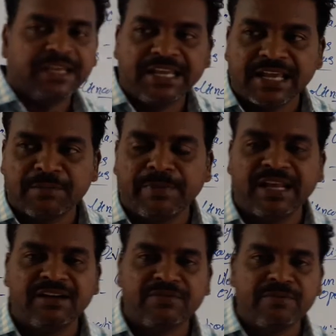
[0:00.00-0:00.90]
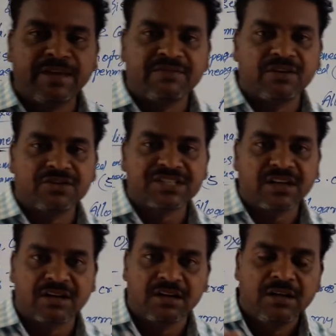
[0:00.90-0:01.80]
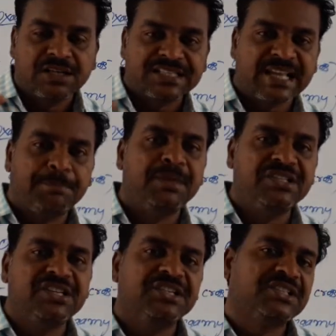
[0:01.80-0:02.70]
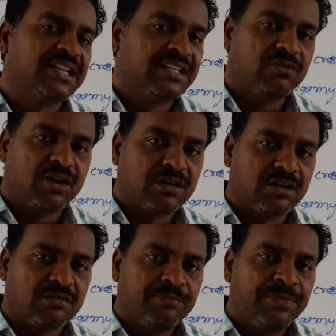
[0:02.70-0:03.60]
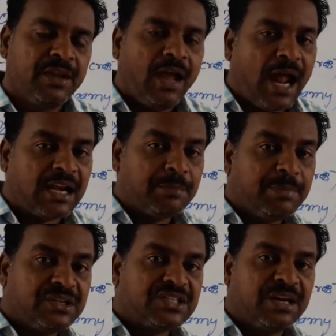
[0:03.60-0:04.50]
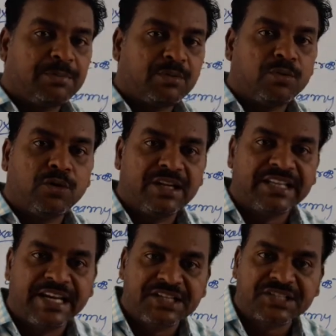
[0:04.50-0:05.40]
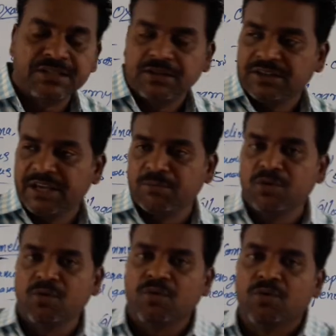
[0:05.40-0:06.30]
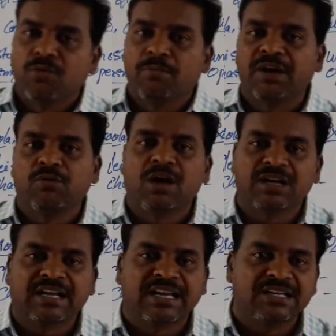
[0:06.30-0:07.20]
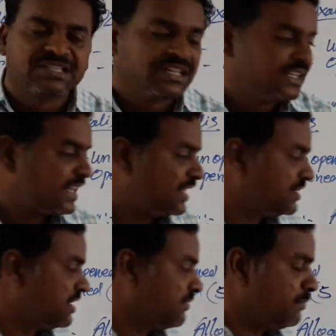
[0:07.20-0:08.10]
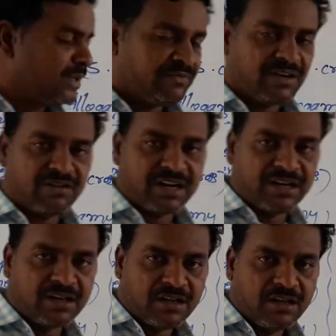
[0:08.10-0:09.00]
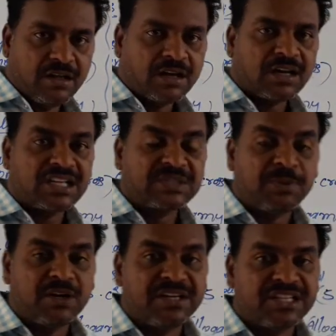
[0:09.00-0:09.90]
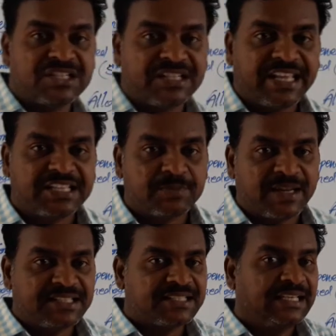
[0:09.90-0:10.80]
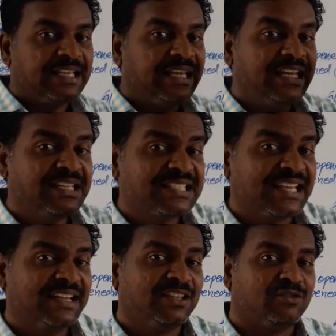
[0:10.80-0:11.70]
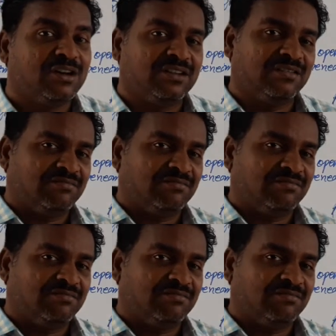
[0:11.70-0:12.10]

Here male and female flowers are submerged inside the water, and ribbon-shaped pollen grains they move by water currents and they reach the female flower, and cross-pollination takes place inside the water.